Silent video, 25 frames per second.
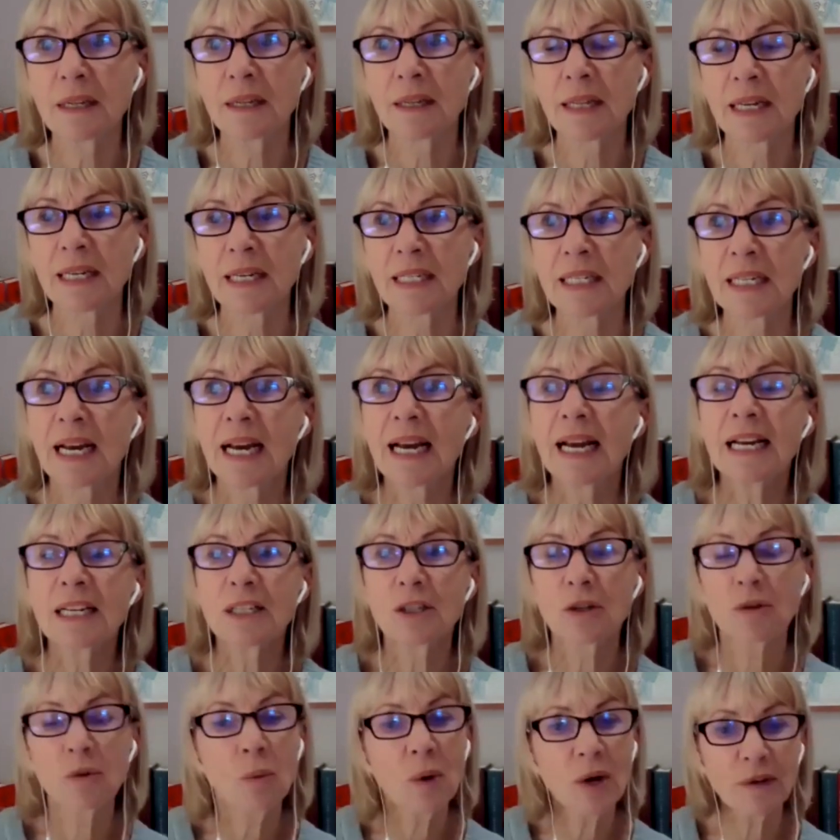this
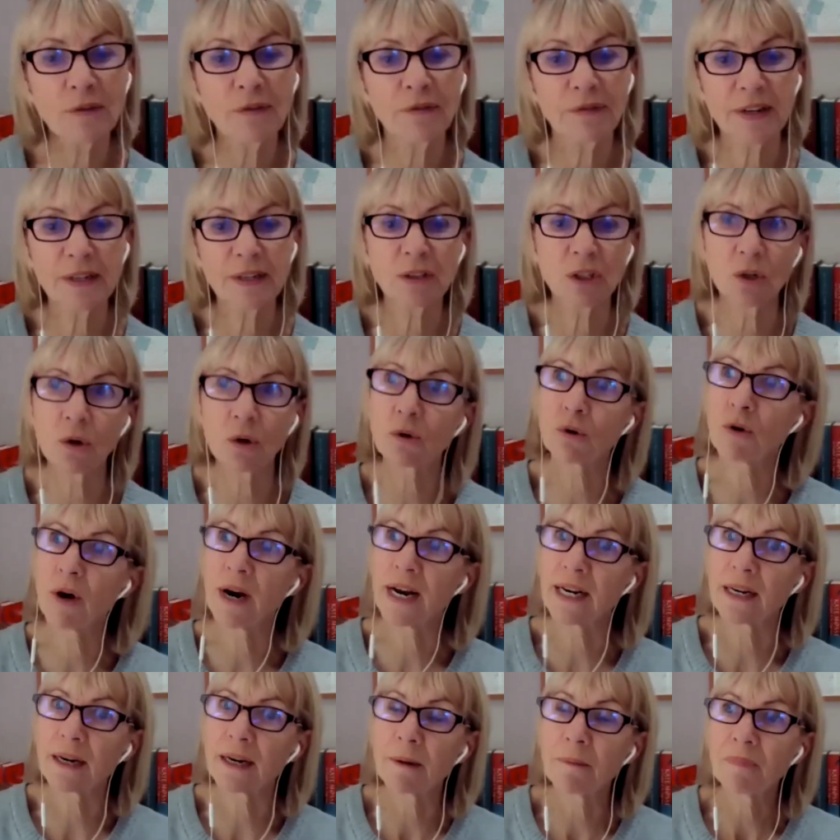so the world feels not
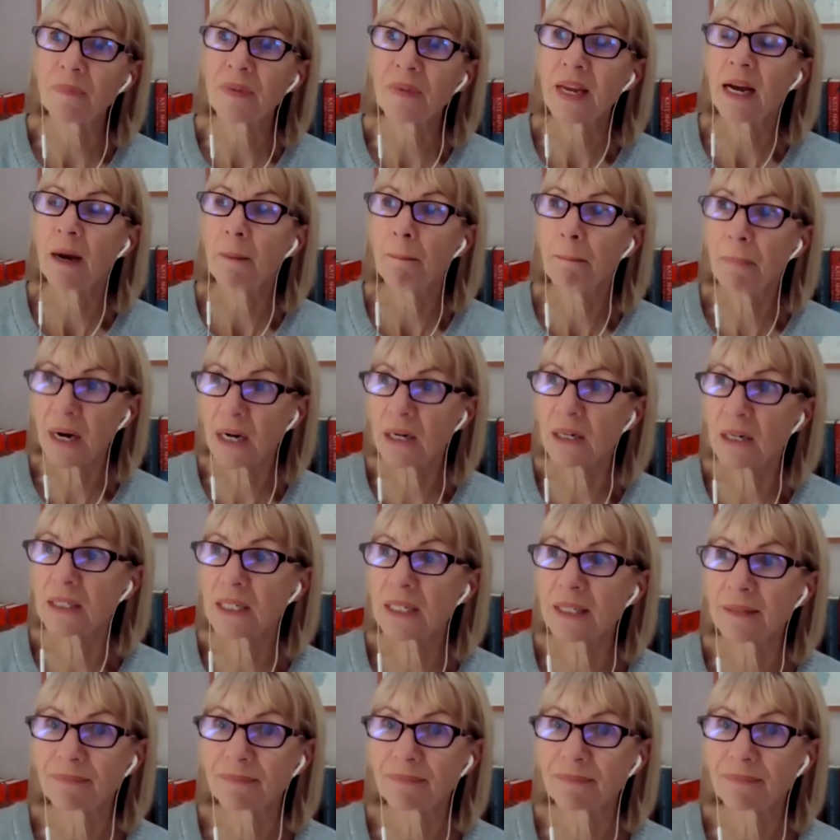great but